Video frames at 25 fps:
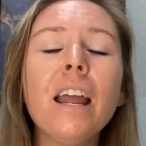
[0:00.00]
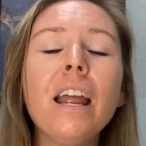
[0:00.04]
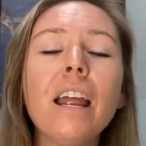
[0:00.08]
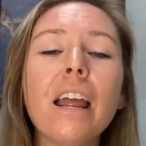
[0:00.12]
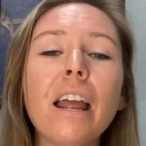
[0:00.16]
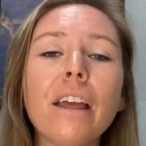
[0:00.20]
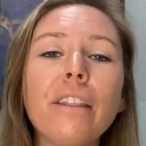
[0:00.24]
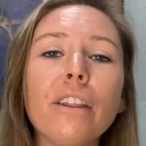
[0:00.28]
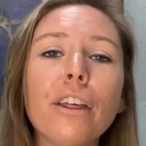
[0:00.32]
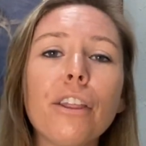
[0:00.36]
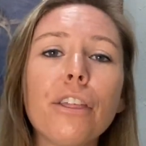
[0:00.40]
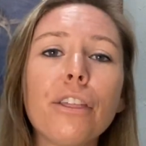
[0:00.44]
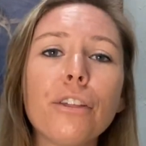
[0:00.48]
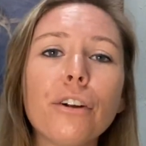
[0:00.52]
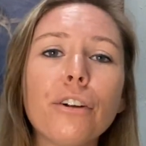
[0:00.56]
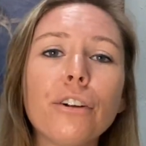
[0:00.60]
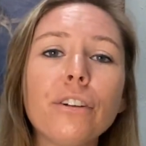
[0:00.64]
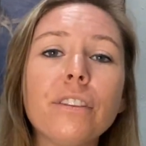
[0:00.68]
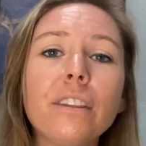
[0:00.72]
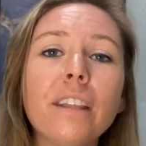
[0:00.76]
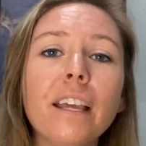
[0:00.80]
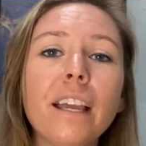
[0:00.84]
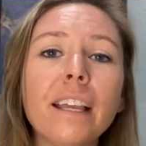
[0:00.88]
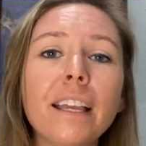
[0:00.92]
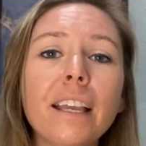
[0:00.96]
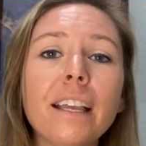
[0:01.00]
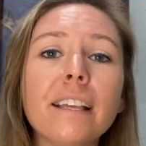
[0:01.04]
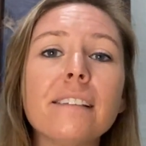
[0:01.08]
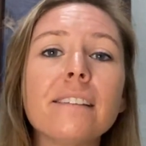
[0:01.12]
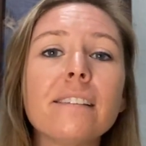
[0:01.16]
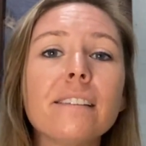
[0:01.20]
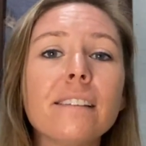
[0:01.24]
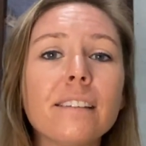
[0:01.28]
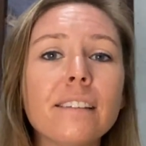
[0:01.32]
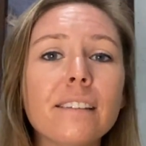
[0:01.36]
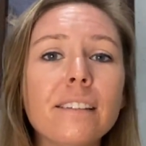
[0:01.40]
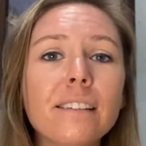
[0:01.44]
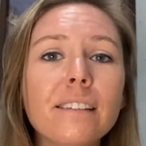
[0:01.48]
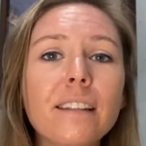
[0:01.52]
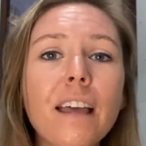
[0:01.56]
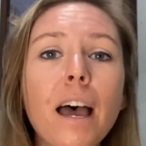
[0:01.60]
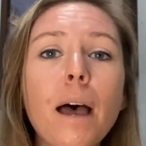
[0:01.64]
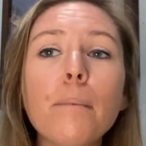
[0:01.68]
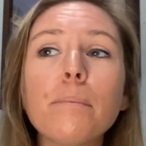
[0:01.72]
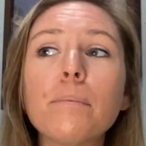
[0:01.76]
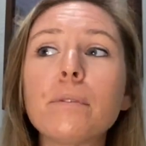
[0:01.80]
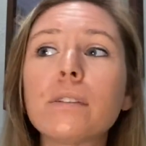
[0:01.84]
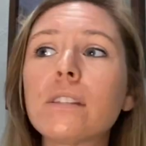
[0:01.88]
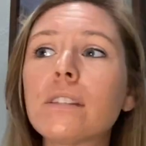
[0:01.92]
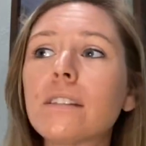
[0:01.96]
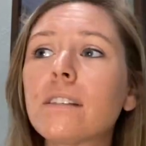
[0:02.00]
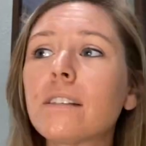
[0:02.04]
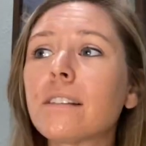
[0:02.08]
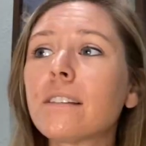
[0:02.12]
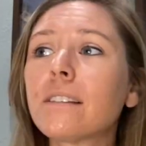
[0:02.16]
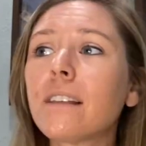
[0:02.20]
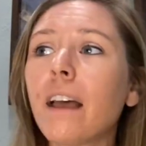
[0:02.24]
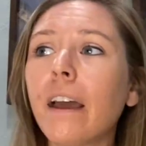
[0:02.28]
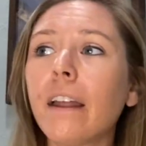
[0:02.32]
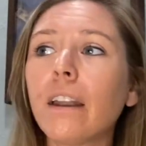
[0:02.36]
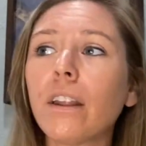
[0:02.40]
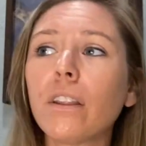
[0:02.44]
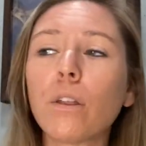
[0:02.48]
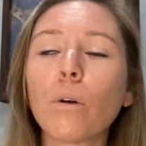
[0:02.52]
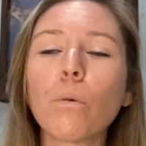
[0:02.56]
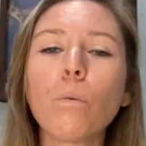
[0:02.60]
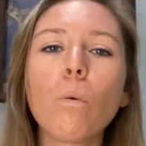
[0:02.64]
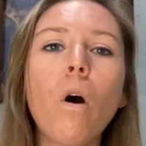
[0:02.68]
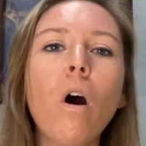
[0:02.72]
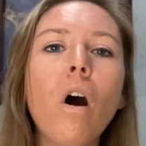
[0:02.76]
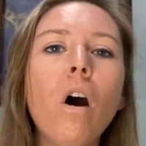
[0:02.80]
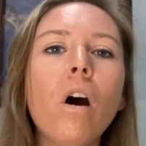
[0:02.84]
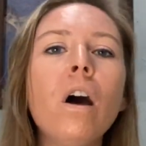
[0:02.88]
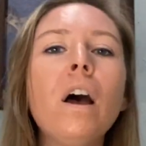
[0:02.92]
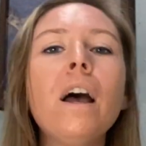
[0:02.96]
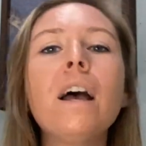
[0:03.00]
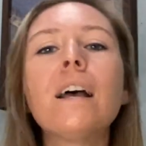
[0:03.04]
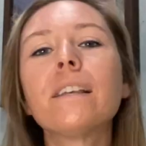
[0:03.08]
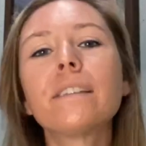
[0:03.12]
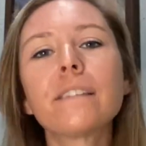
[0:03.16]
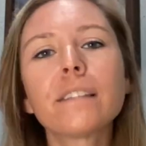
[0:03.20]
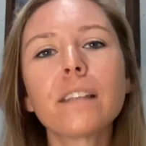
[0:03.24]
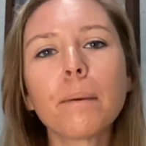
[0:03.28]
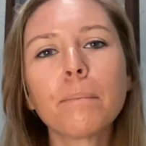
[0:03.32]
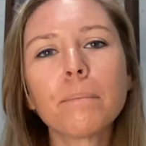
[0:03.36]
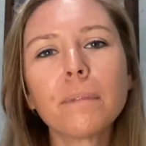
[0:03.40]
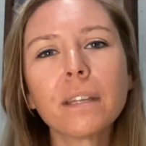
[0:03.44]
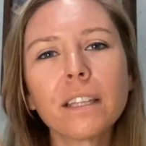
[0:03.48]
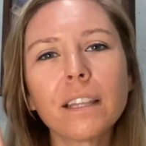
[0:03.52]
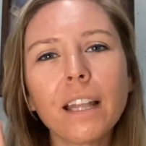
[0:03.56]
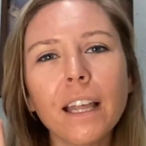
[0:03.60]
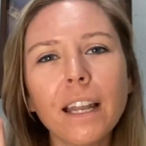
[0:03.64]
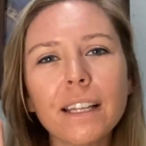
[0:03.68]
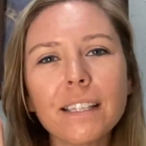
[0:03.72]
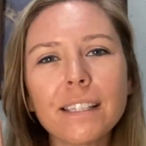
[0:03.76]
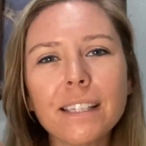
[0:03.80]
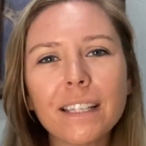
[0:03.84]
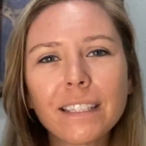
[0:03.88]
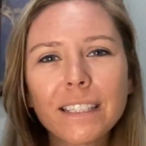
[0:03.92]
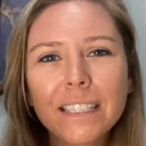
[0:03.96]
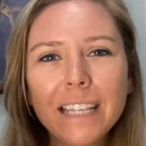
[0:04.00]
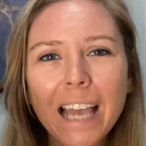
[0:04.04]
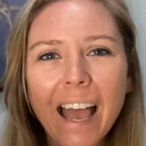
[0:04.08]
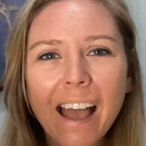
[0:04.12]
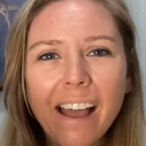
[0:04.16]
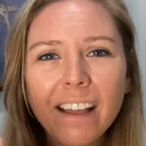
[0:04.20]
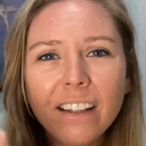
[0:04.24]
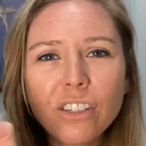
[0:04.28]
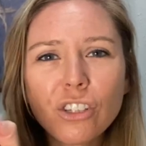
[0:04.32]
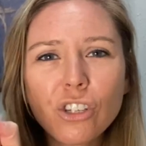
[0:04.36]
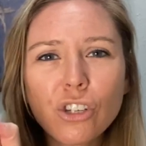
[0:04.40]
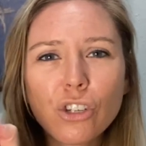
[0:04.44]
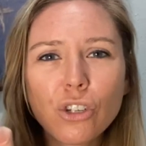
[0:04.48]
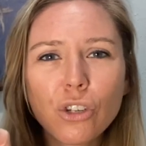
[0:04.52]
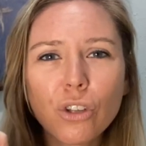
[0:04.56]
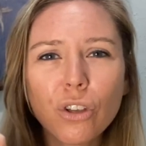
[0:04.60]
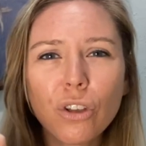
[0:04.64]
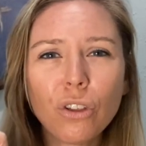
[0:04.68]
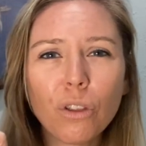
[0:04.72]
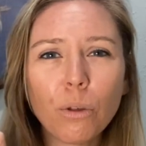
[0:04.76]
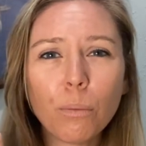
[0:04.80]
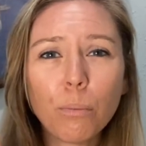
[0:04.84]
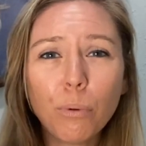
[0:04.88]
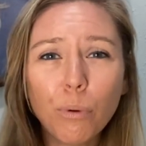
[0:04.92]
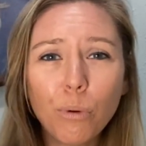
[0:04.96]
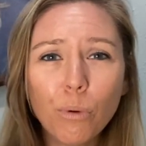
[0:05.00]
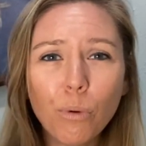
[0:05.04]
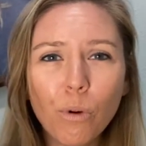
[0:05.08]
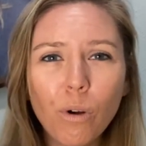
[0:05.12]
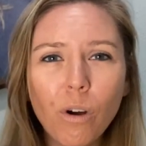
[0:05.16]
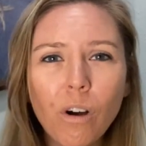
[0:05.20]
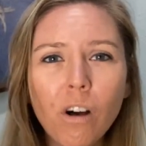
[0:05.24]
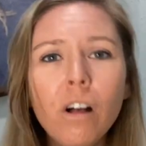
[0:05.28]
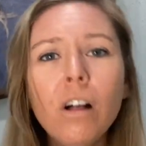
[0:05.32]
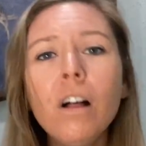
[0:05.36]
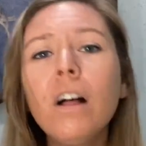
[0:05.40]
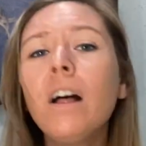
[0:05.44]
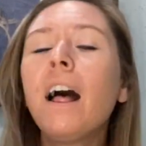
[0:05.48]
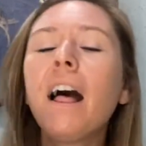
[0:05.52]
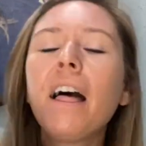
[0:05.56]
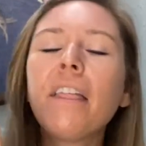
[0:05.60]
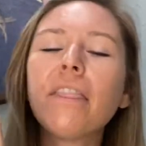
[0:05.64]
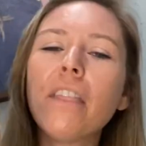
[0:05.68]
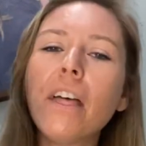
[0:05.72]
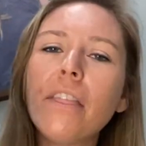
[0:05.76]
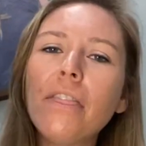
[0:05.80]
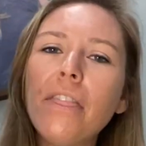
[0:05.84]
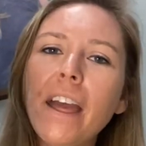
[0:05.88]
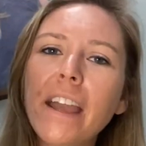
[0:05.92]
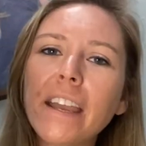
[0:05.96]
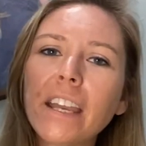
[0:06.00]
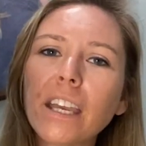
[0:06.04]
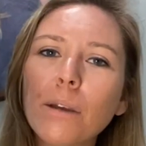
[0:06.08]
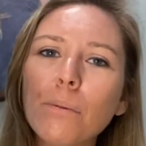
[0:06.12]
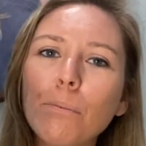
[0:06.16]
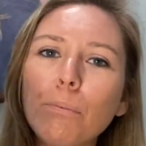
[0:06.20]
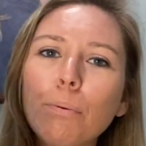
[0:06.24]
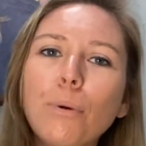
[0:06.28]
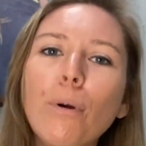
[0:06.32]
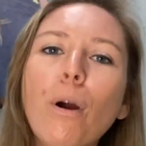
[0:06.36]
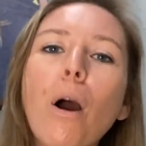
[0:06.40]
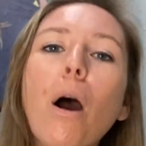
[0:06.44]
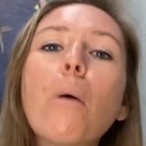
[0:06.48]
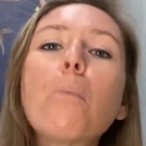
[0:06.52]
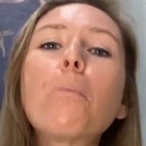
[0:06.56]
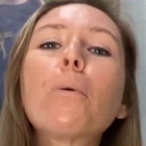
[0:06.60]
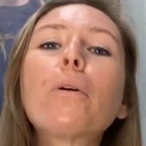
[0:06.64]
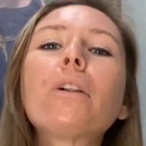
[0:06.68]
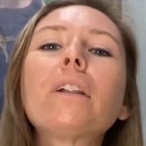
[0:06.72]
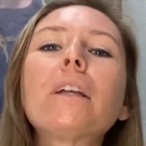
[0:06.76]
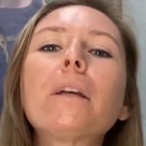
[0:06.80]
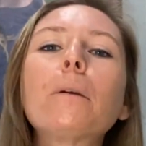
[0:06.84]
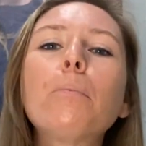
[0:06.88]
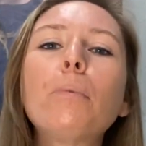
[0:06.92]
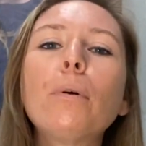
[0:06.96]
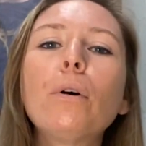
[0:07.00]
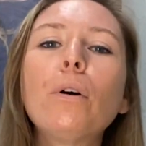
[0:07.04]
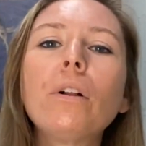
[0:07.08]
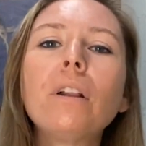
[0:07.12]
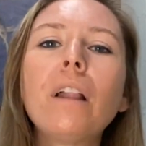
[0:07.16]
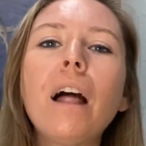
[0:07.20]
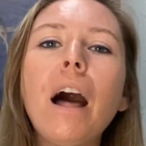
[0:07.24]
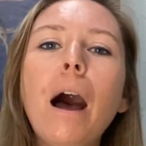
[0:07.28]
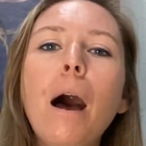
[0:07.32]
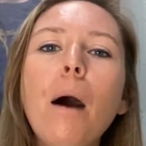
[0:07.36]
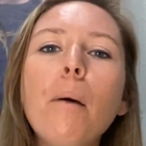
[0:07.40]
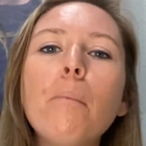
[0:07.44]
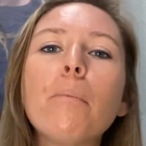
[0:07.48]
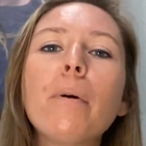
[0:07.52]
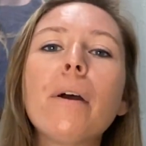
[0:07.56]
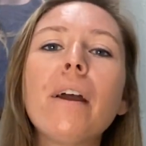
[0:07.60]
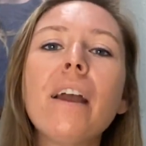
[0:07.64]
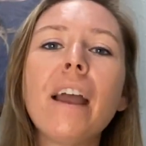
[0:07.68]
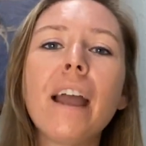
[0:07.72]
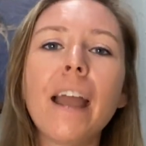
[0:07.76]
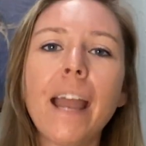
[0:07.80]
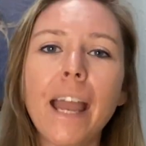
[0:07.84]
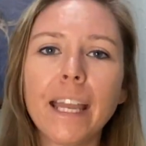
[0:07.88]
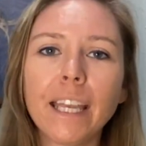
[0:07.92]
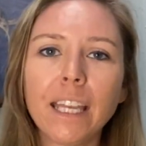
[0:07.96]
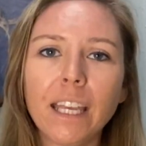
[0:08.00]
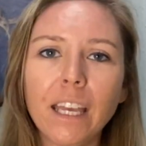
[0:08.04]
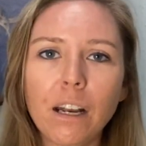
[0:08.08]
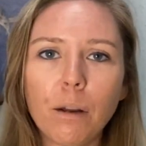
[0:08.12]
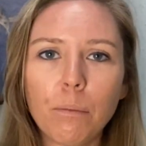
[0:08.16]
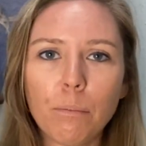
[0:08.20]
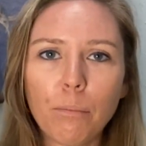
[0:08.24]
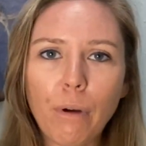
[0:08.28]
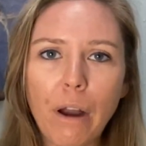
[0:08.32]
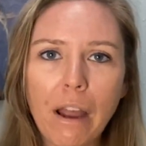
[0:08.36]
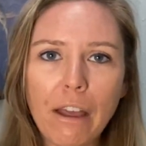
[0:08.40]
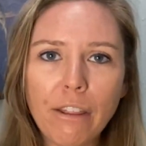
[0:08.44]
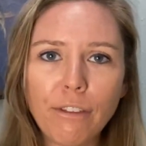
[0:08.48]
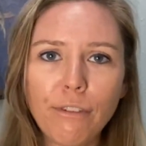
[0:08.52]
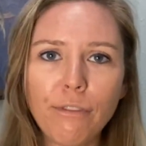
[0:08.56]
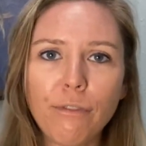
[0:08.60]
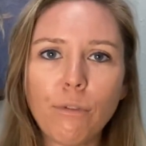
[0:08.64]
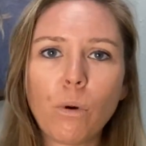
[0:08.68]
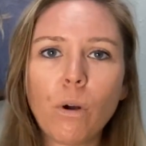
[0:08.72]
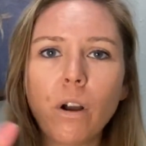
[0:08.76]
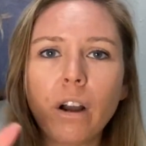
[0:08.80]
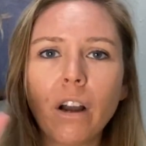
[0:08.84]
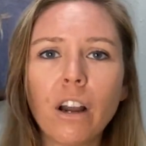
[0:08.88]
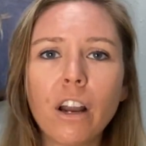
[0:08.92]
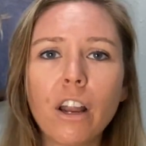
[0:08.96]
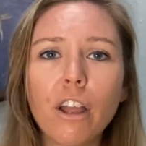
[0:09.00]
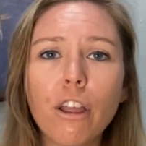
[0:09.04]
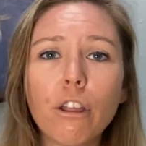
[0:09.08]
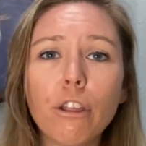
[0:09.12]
And the 3rd thing is the steps, the side of the wall, something that is attached to the pool that they can properly pull up and get a breath for.